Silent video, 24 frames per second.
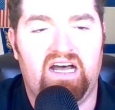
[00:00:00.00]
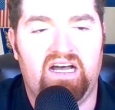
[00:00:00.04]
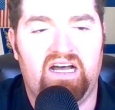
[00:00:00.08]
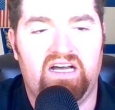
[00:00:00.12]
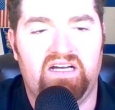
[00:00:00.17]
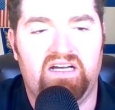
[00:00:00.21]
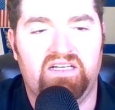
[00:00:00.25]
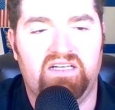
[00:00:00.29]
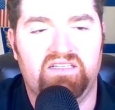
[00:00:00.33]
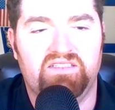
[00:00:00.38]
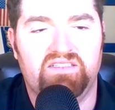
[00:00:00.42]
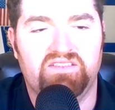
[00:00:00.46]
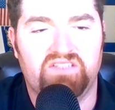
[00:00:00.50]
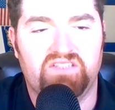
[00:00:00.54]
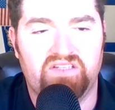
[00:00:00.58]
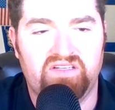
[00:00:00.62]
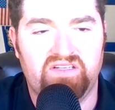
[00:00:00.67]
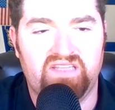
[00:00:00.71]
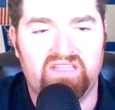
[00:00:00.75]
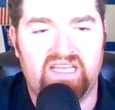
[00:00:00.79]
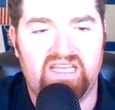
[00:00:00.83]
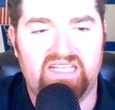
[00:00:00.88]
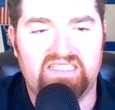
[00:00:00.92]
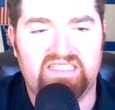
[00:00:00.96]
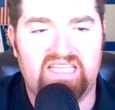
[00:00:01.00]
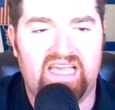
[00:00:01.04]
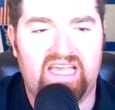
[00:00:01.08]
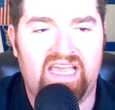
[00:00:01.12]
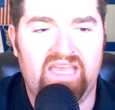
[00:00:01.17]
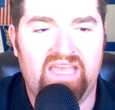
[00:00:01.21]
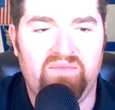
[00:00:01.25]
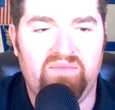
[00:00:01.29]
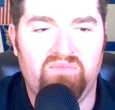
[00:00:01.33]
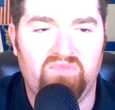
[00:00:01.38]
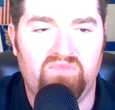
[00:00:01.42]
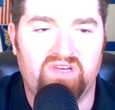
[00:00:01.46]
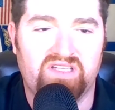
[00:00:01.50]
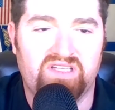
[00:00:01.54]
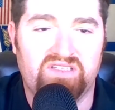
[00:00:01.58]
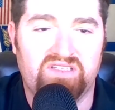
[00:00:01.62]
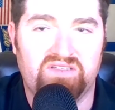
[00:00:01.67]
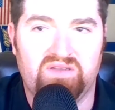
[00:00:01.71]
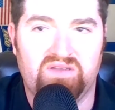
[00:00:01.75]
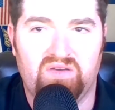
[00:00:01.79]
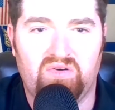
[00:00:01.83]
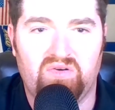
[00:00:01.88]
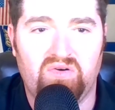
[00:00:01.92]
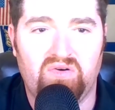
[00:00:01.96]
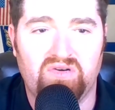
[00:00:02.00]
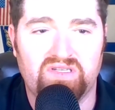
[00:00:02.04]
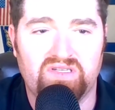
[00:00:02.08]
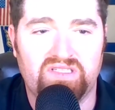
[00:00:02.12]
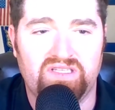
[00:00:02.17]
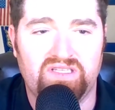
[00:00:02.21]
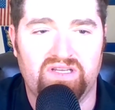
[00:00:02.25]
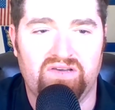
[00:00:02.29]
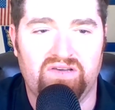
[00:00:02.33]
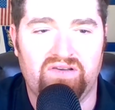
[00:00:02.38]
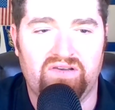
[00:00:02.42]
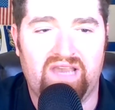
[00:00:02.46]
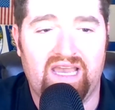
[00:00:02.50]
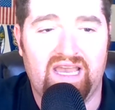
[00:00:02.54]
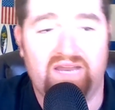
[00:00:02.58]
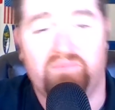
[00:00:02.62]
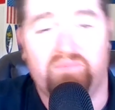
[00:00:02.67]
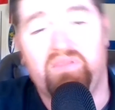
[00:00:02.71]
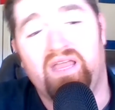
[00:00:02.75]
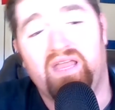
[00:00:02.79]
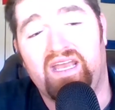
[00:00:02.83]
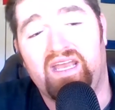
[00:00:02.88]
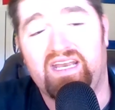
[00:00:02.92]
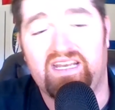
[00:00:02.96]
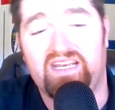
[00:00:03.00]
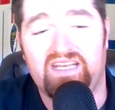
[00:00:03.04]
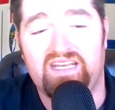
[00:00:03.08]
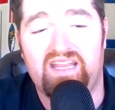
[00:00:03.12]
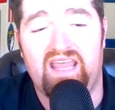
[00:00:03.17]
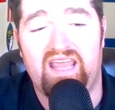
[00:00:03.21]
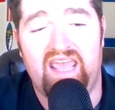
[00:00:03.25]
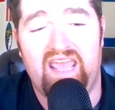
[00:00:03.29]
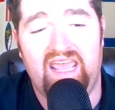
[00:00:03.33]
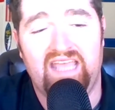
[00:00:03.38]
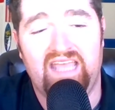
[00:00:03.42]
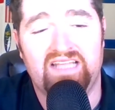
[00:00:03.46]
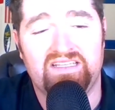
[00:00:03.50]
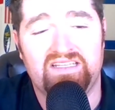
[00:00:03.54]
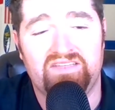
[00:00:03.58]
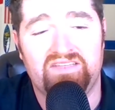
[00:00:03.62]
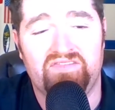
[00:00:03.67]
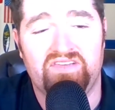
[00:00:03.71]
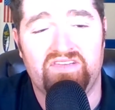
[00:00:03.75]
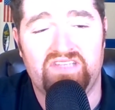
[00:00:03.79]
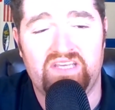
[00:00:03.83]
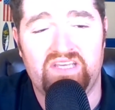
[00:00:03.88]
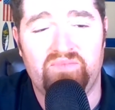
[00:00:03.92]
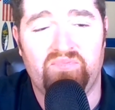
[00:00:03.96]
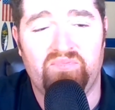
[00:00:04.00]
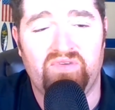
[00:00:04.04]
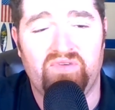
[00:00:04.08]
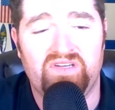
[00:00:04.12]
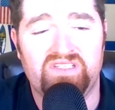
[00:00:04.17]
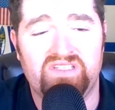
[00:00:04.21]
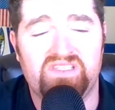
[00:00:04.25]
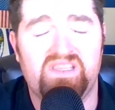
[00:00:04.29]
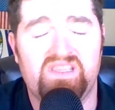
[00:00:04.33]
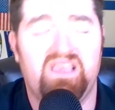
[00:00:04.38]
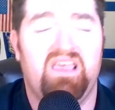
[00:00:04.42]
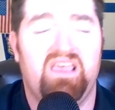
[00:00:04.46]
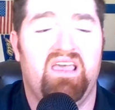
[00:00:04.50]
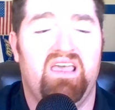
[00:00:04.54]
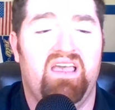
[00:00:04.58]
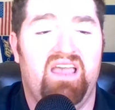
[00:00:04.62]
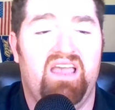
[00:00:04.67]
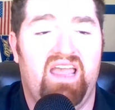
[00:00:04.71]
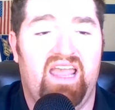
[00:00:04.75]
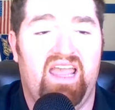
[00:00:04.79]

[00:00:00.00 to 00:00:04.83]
during that time, which of course, kind of played into the hands of the temperance.